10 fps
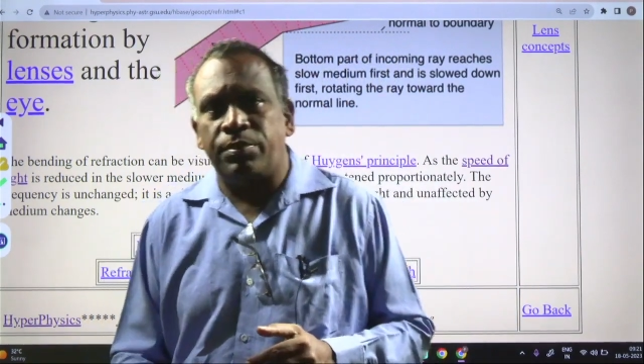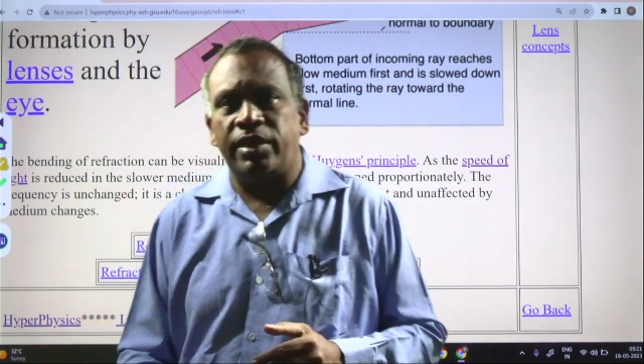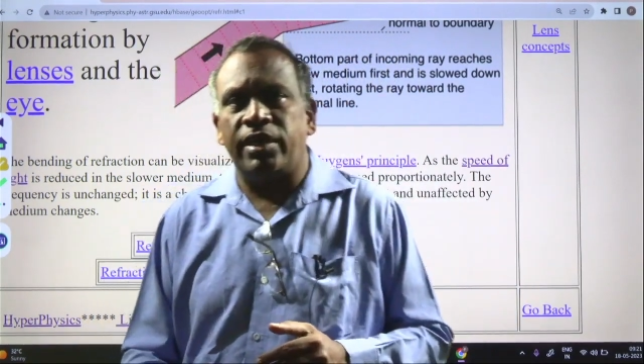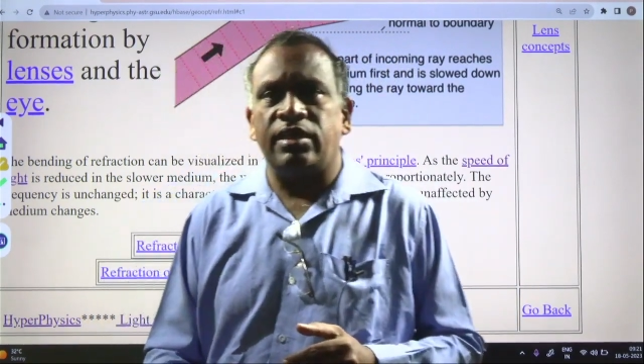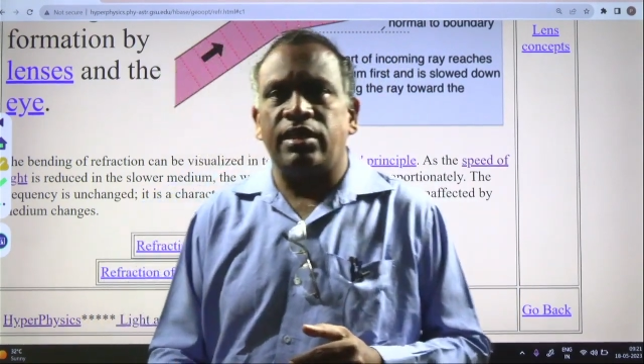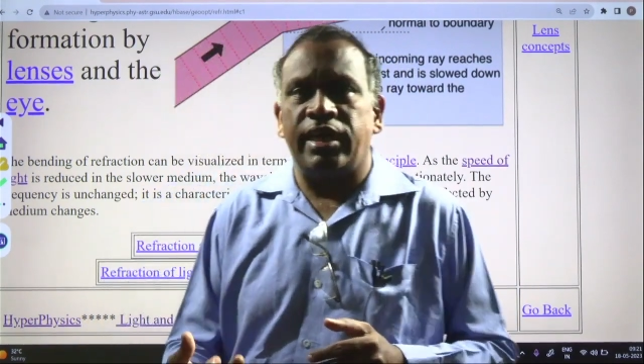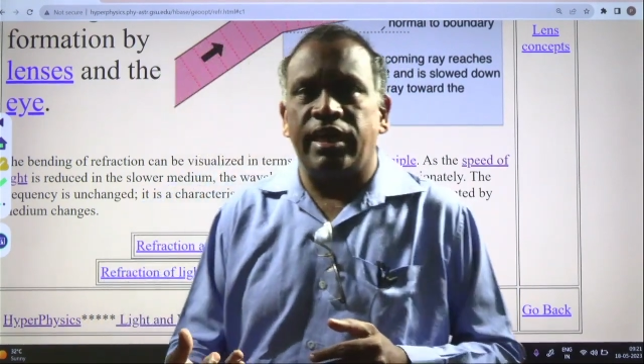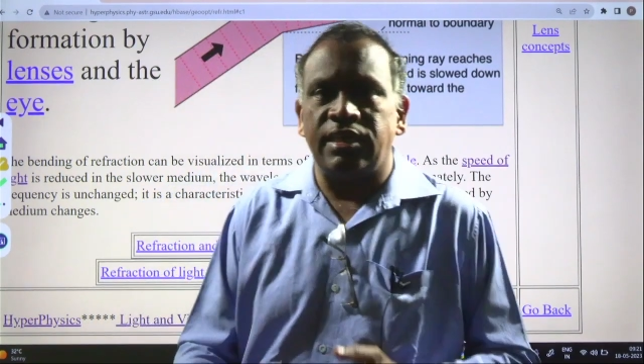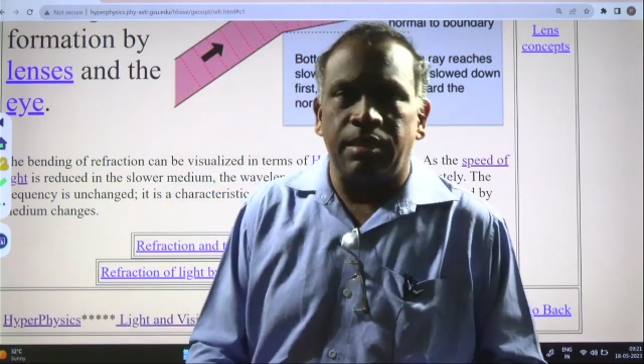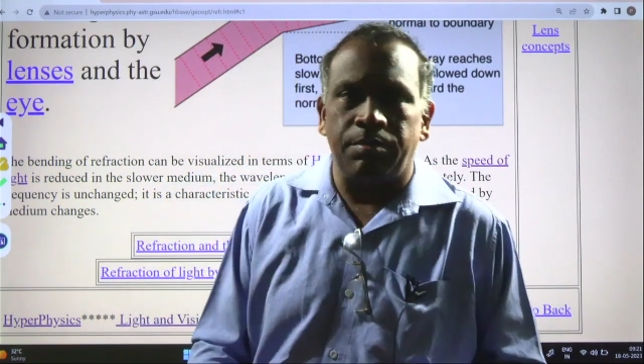in the
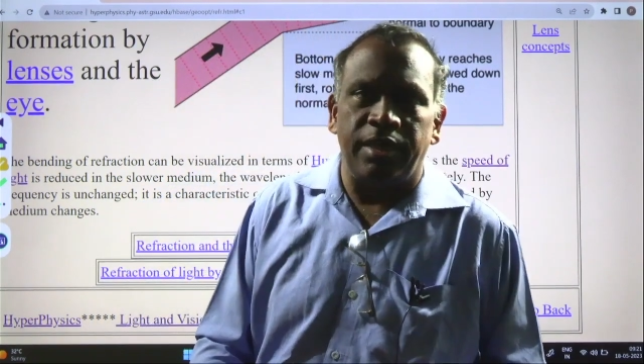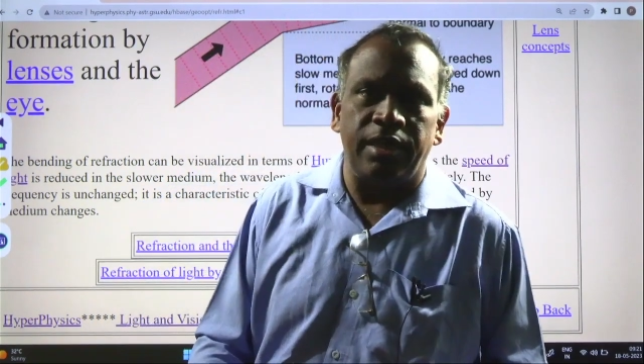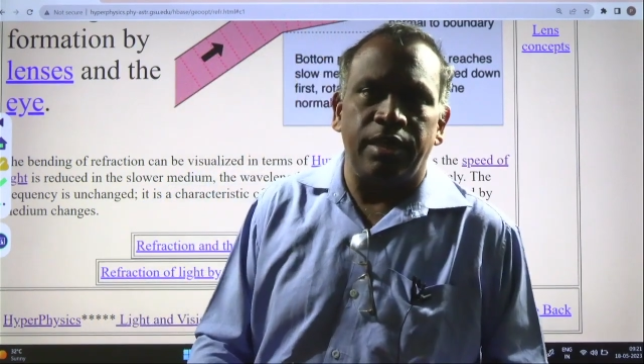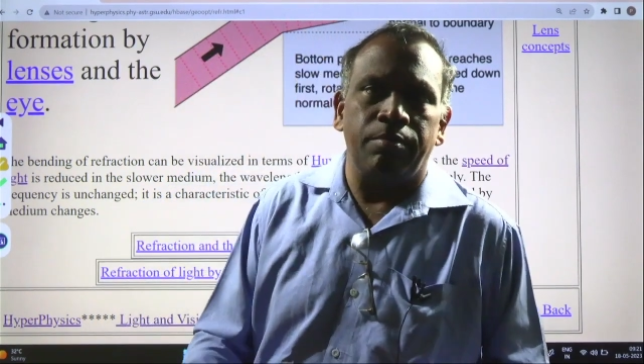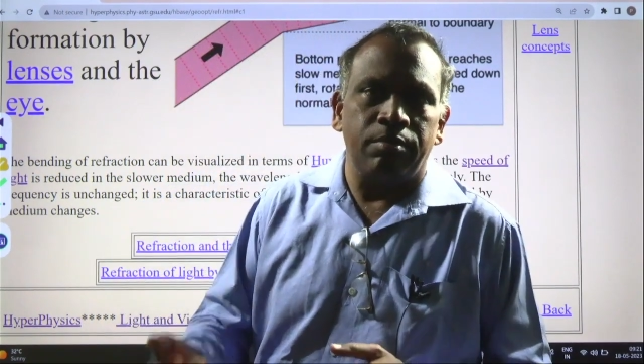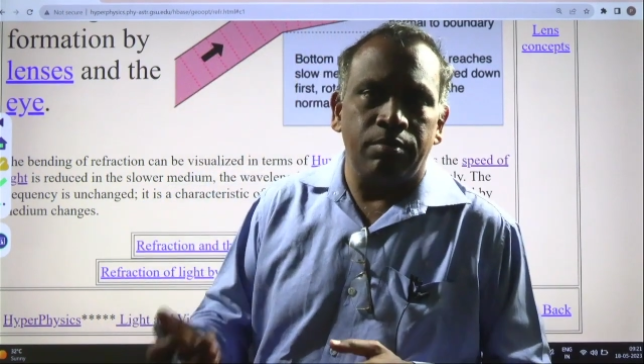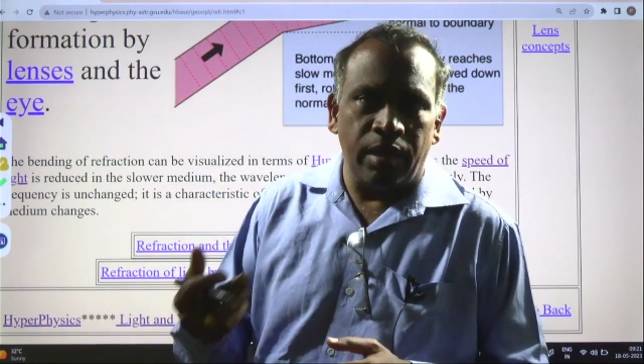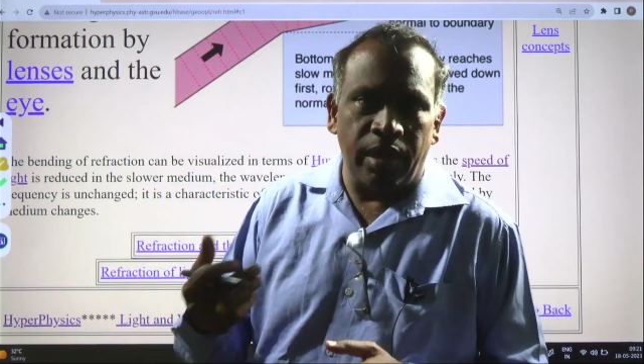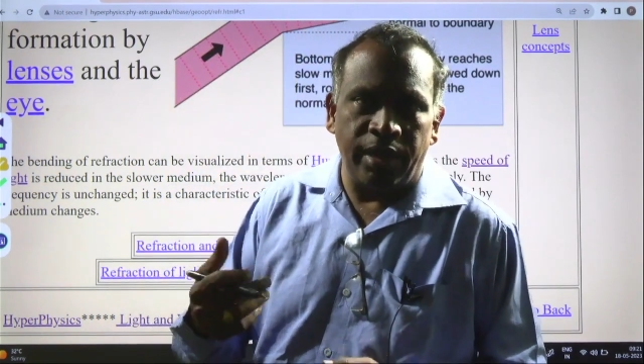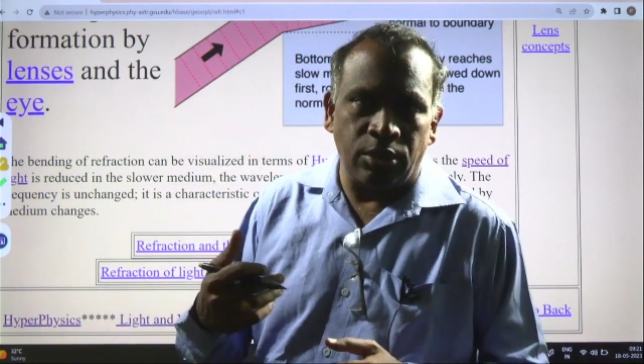denser medium
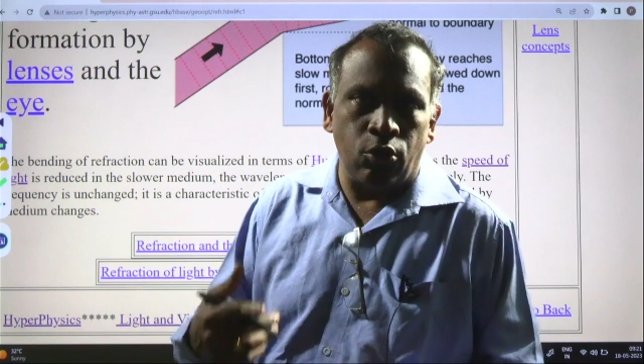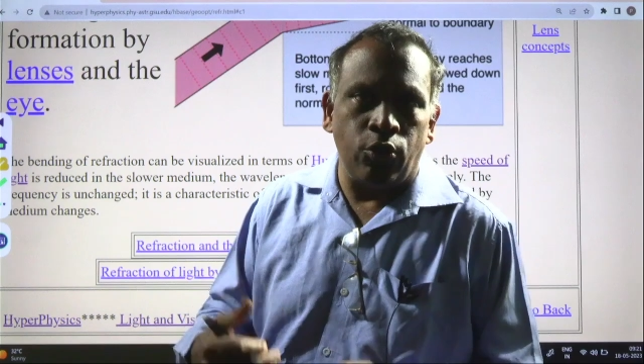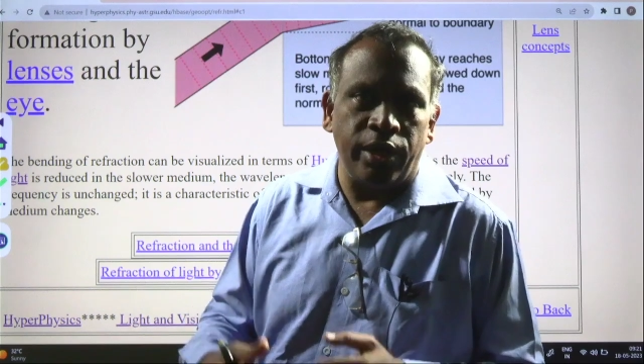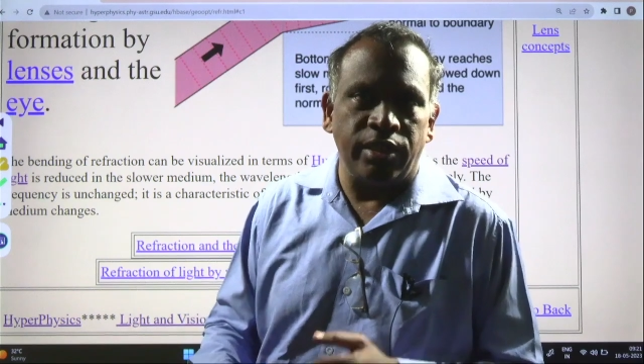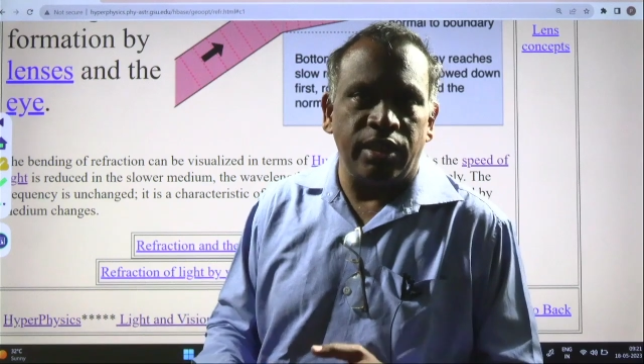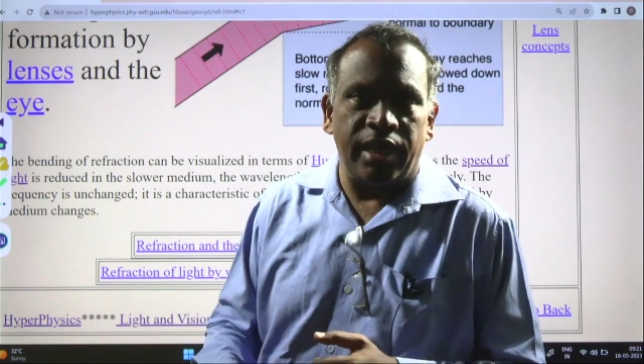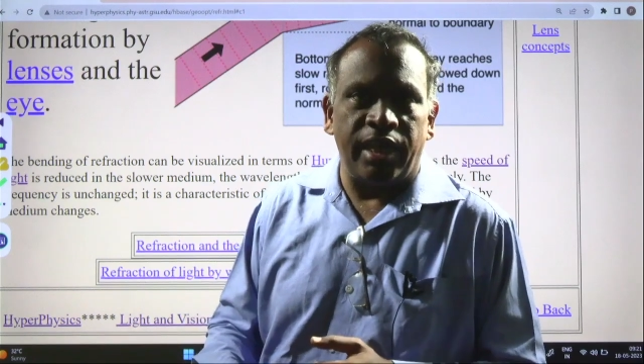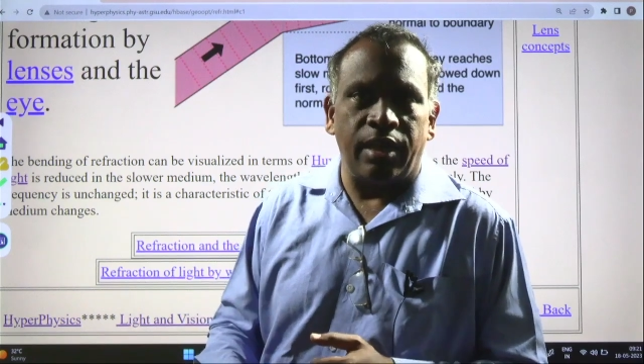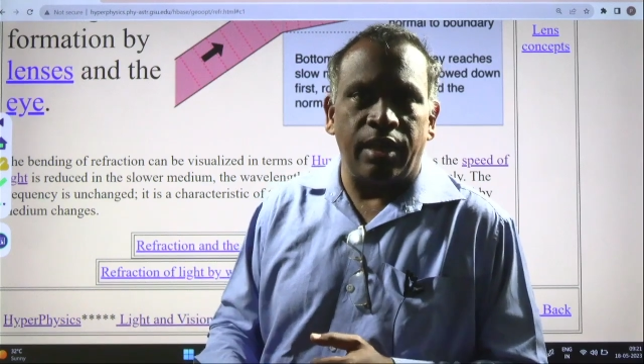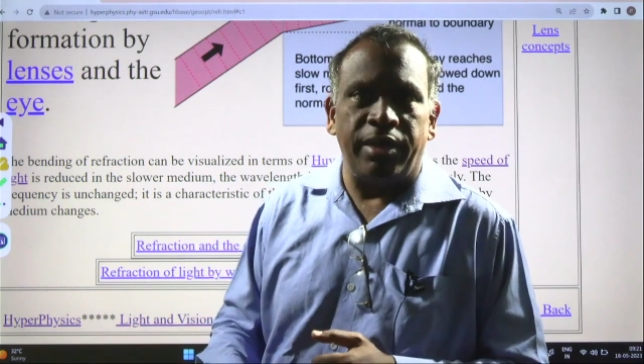and slower in the rarer
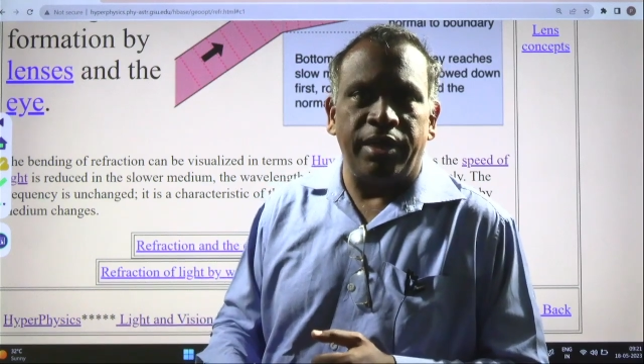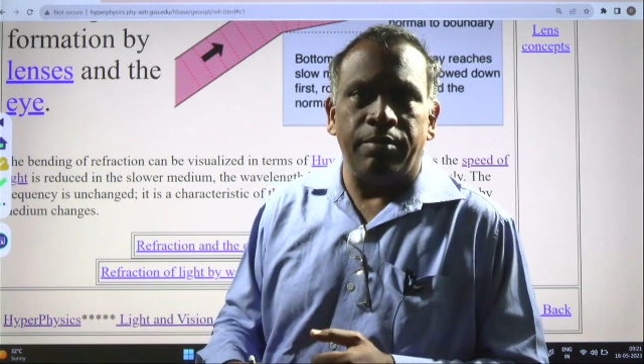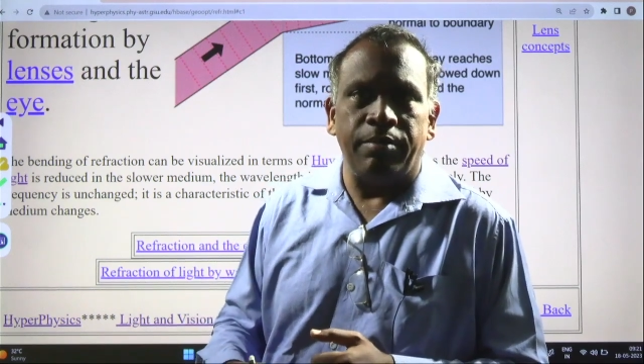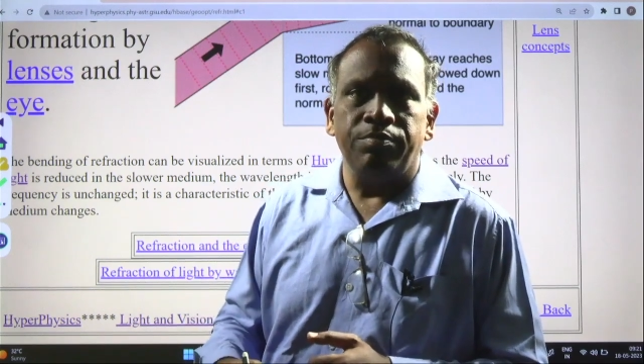medium.